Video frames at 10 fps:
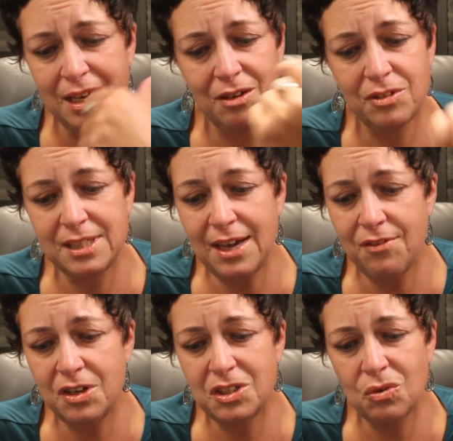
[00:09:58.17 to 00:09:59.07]
You know, the
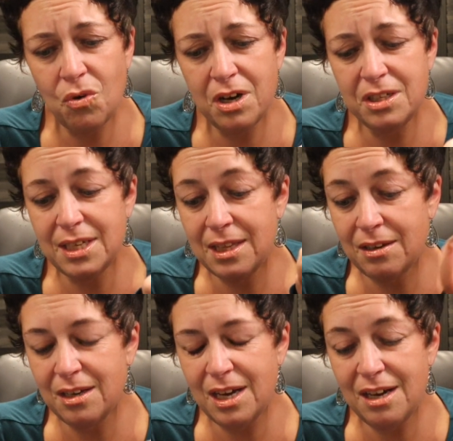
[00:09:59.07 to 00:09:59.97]
Seven of Swords and
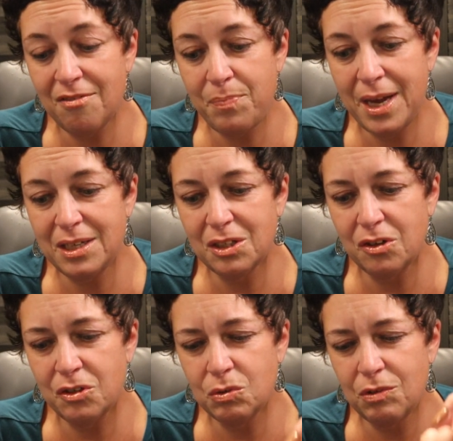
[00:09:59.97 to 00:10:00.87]
the Knight of
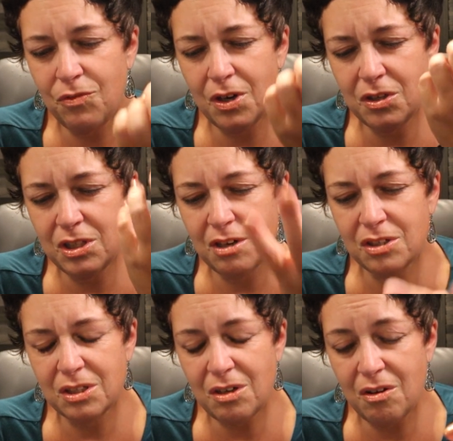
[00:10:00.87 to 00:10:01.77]
Pentacles reversed.
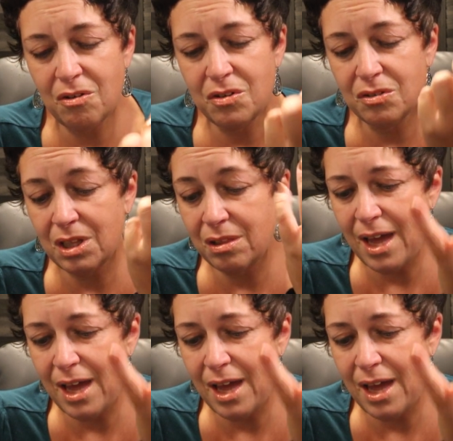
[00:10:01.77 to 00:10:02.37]
There's, or there's a